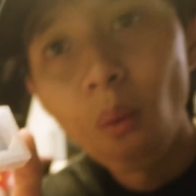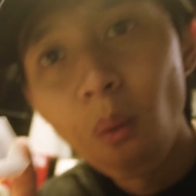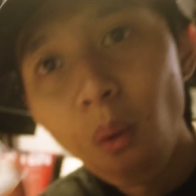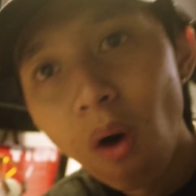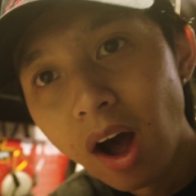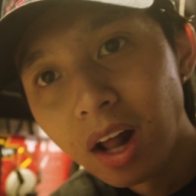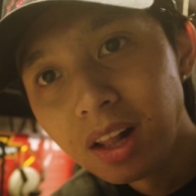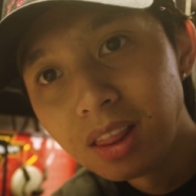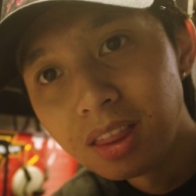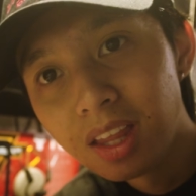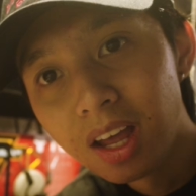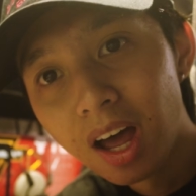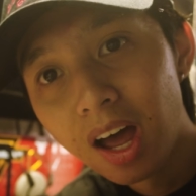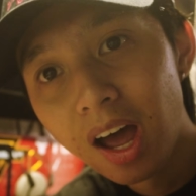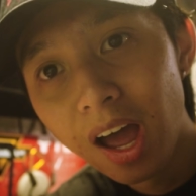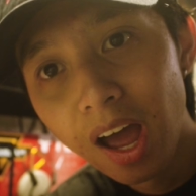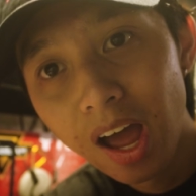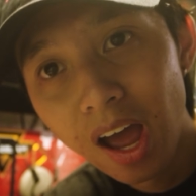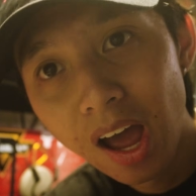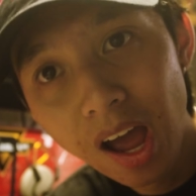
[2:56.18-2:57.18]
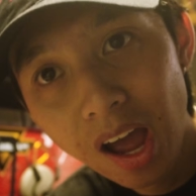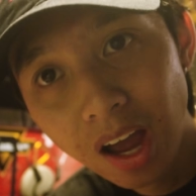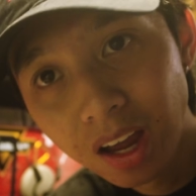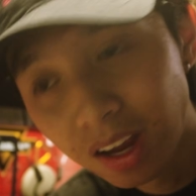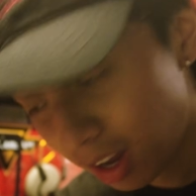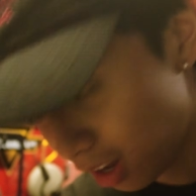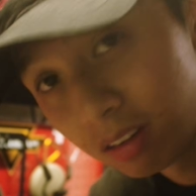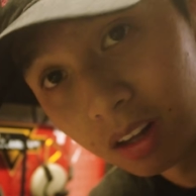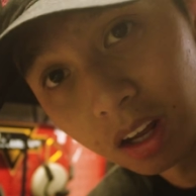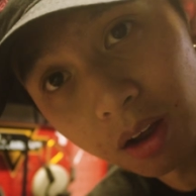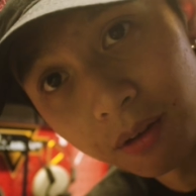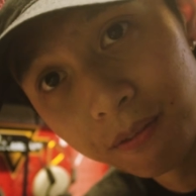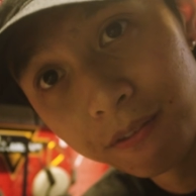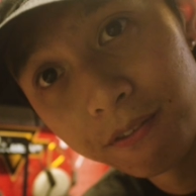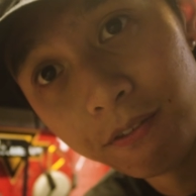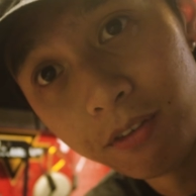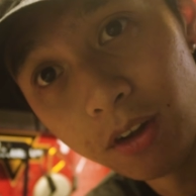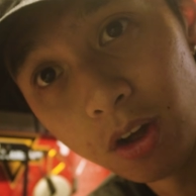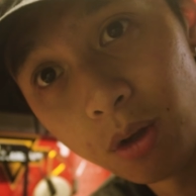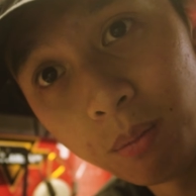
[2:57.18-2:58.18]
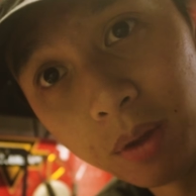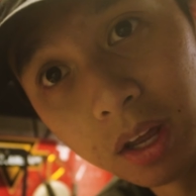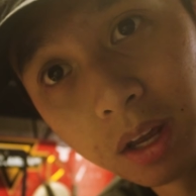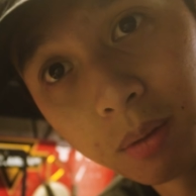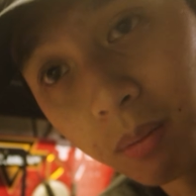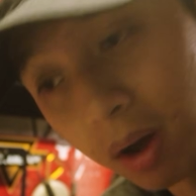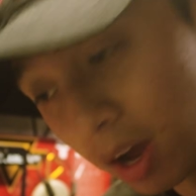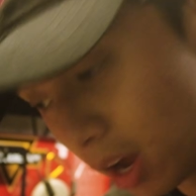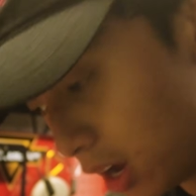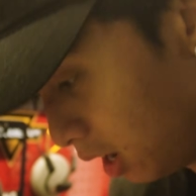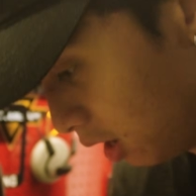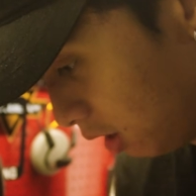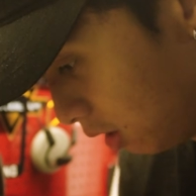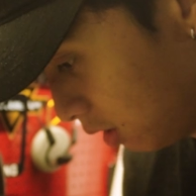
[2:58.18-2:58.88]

What the heck? It's like I'm filming my